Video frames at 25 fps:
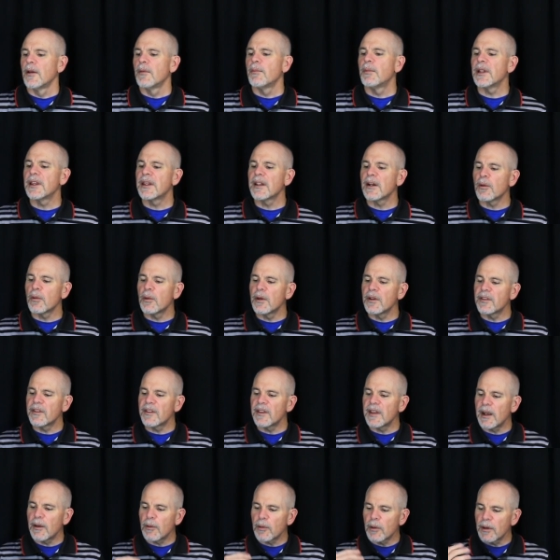But there was
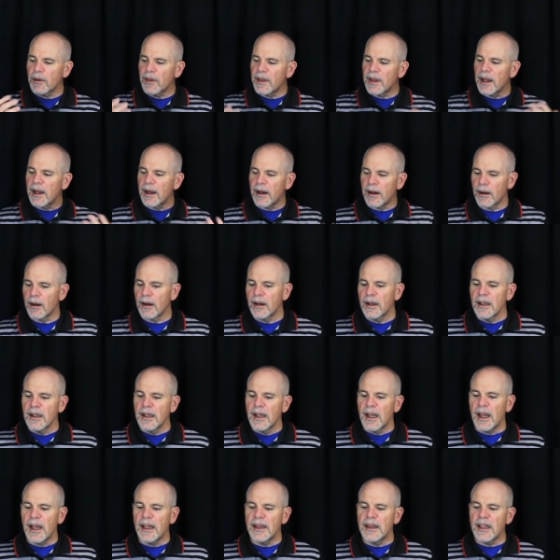they were there
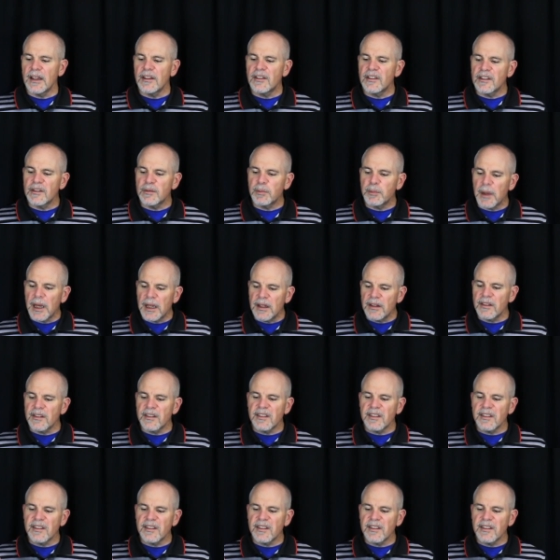and they spent